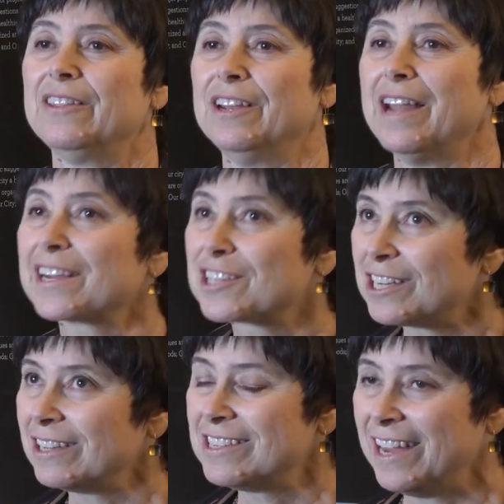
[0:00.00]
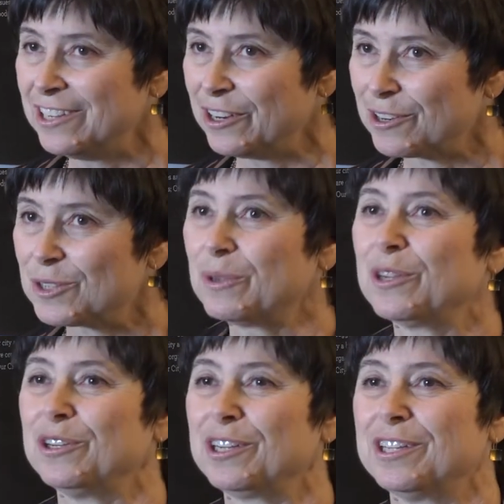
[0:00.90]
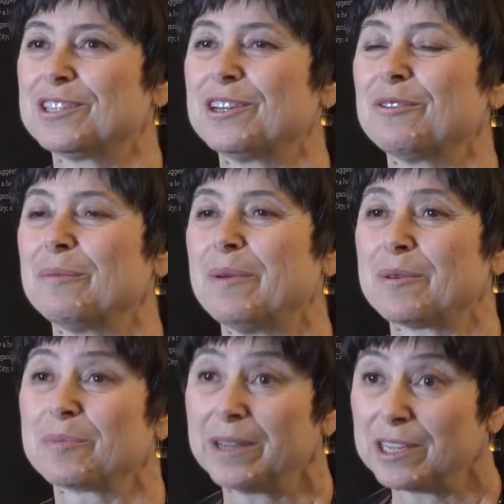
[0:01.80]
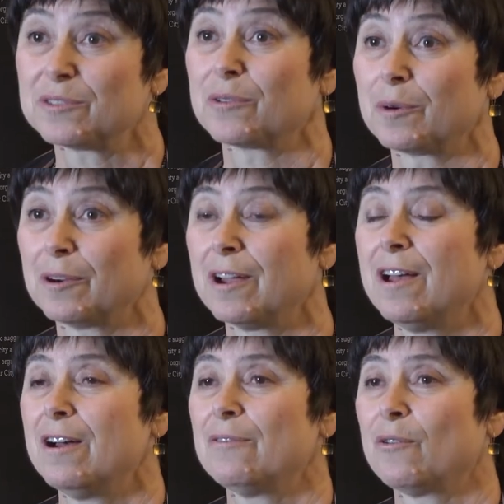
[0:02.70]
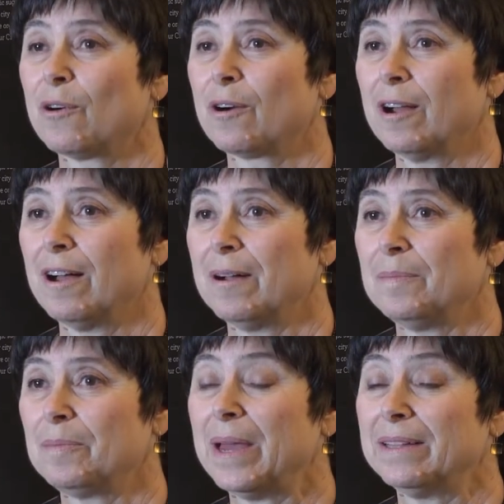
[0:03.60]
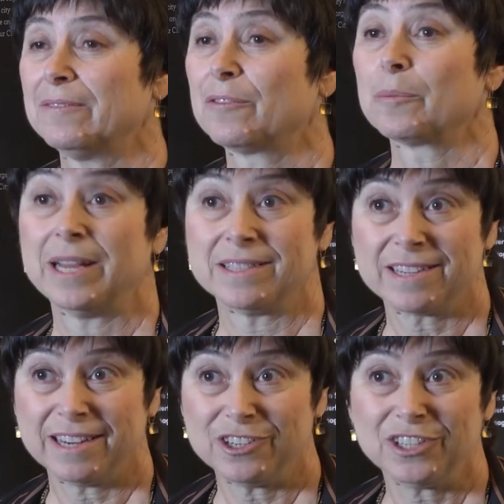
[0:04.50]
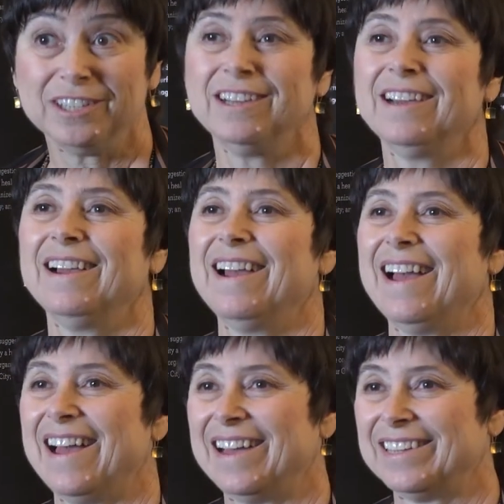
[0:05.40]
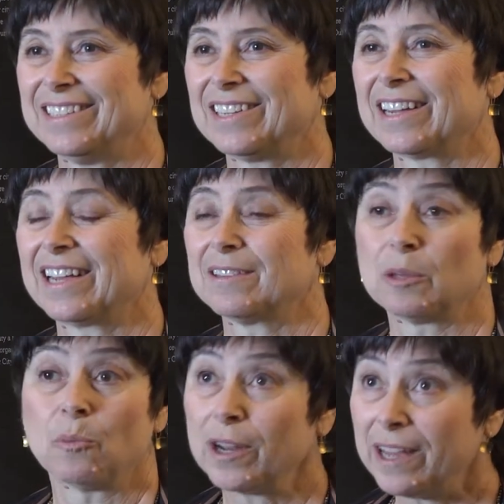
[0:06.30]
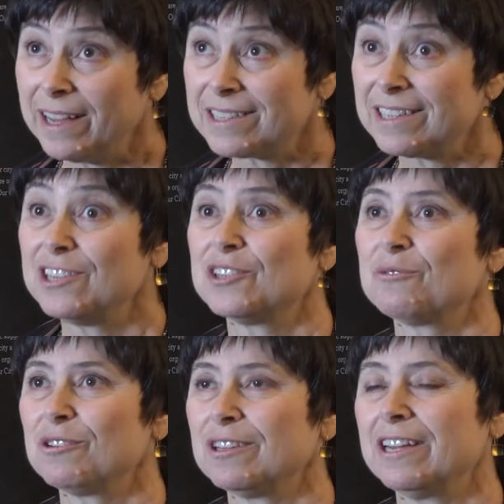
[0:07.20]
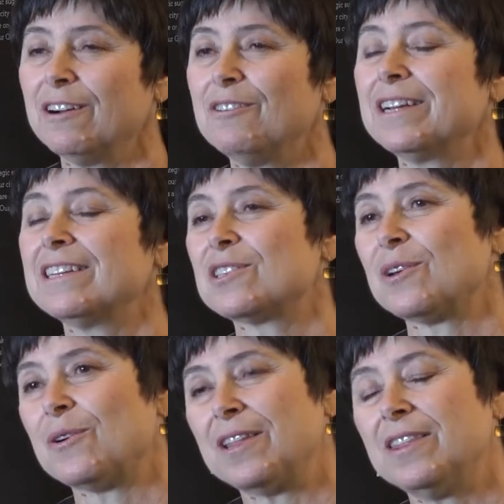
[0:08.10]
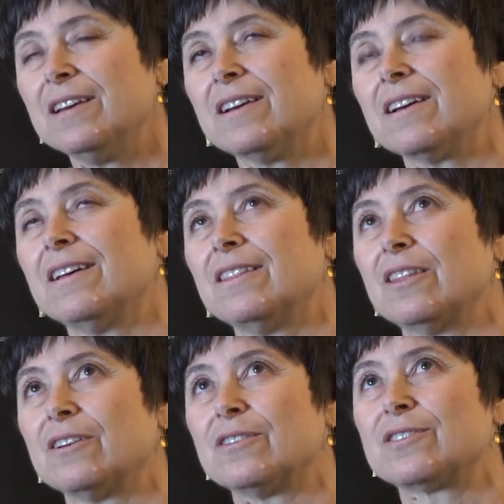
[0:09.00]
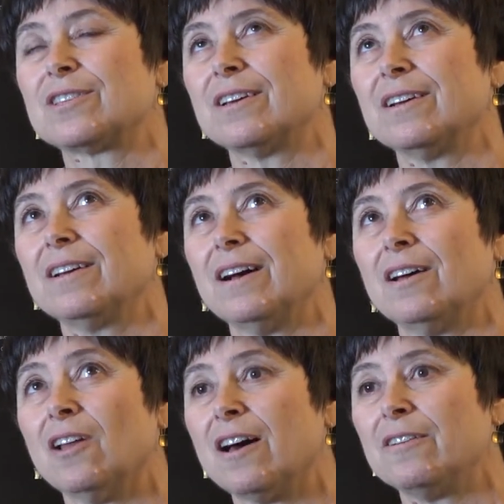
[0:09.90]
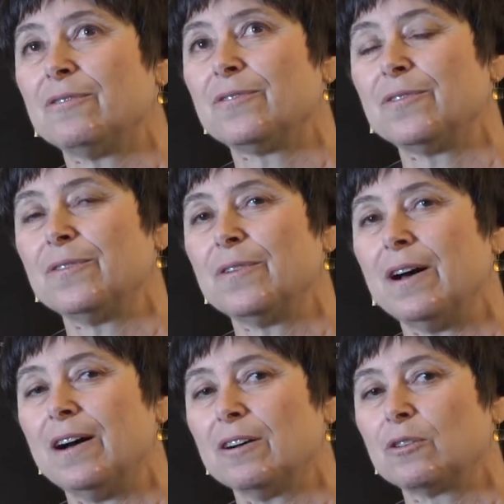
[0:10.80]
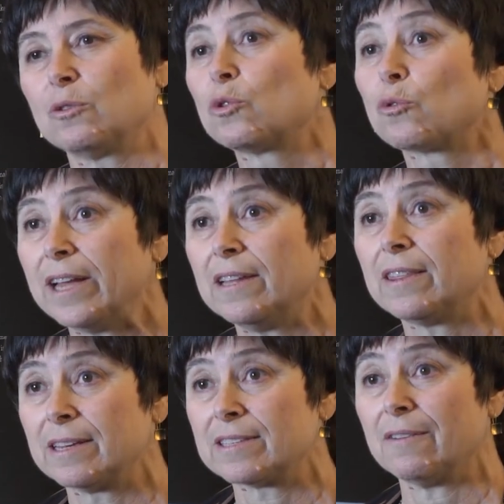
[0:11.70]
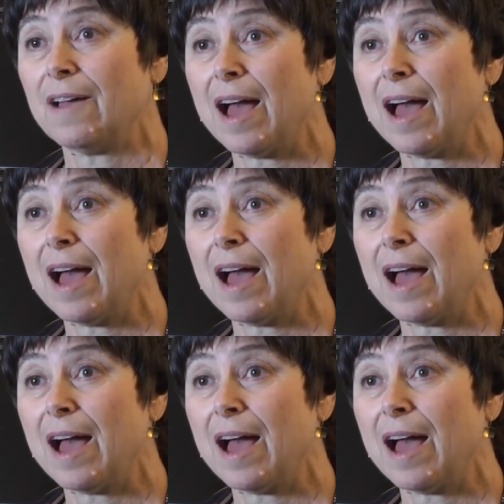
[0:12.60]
the next 10 years we could consider a better place for, for, um, Penn, for Penn Station and uh, get the Moynihan Station really going. So I think there's a lot of uh, great things that have